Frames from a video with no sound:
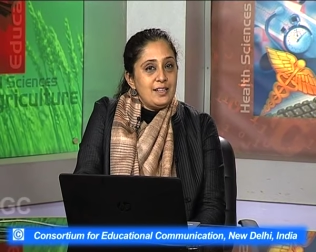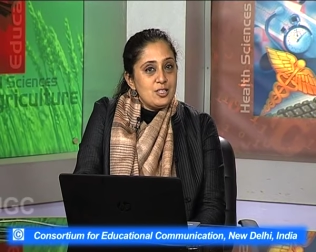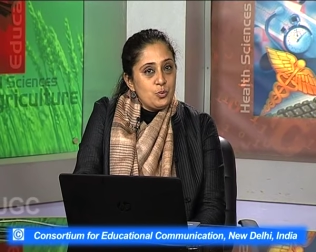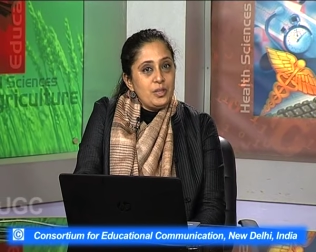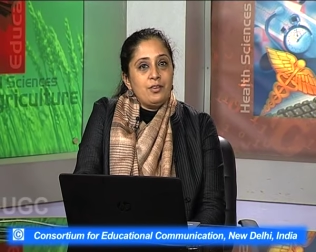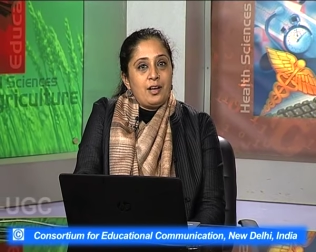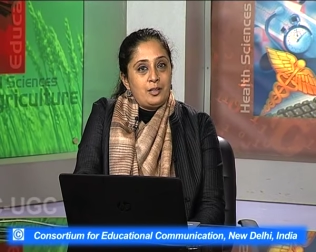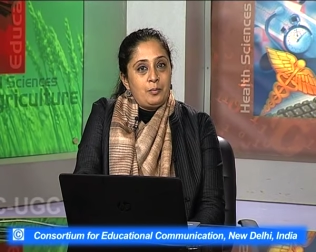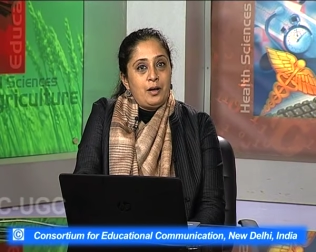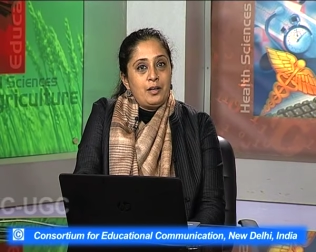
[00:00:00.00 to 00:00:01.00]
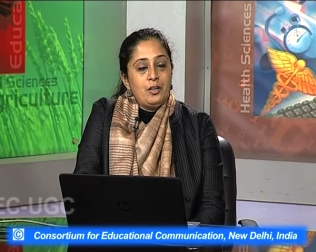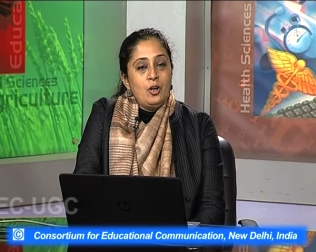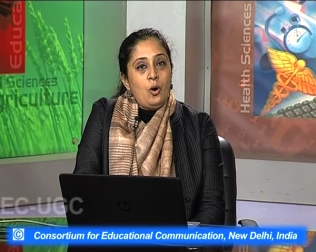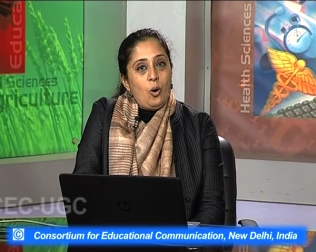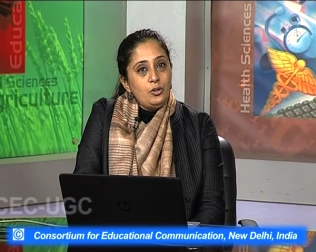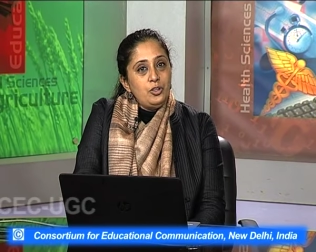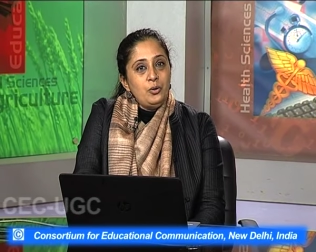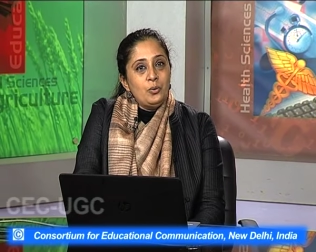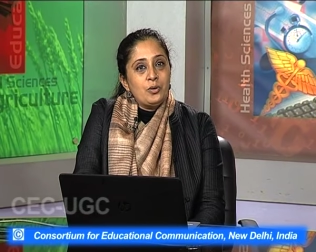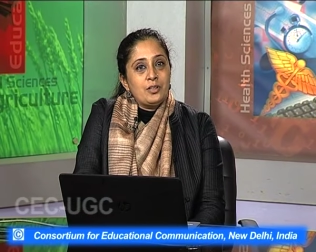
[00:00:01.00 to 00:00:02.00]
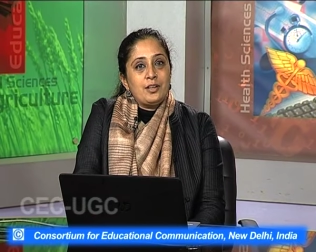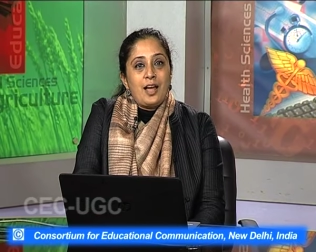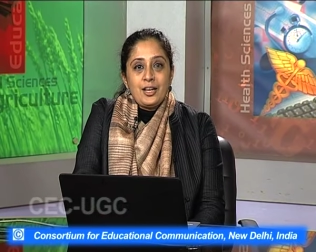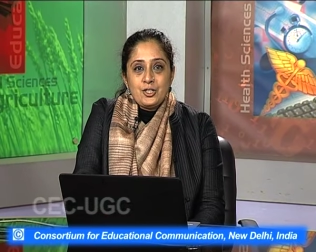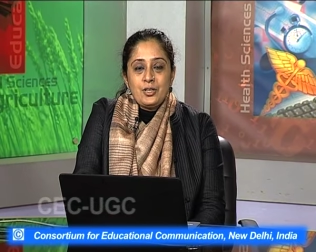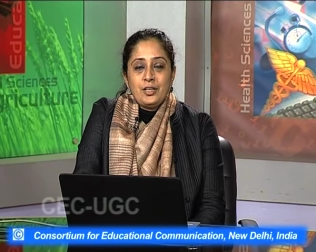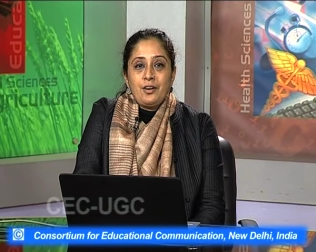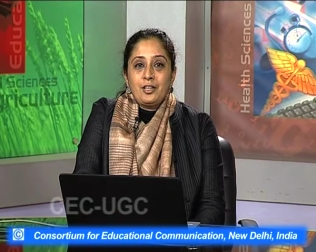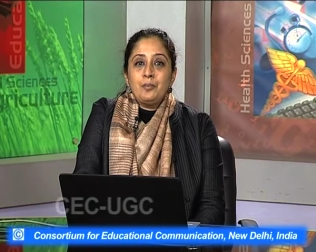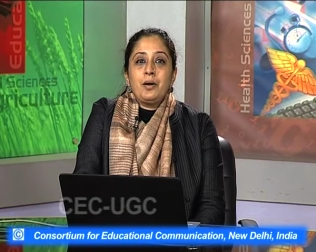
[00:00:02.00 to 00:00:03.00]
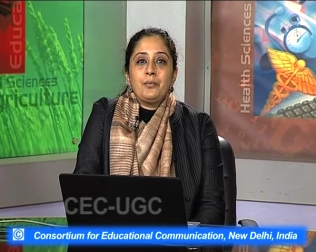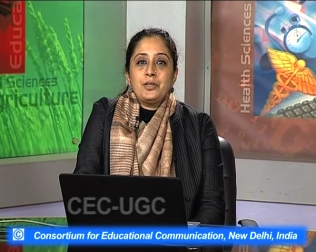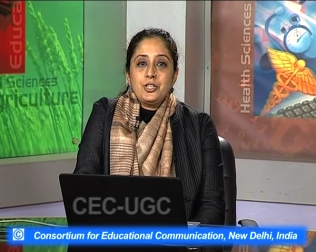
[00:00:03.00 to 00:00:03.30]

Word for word: ends with Radhabai on the note that actually Radhabai,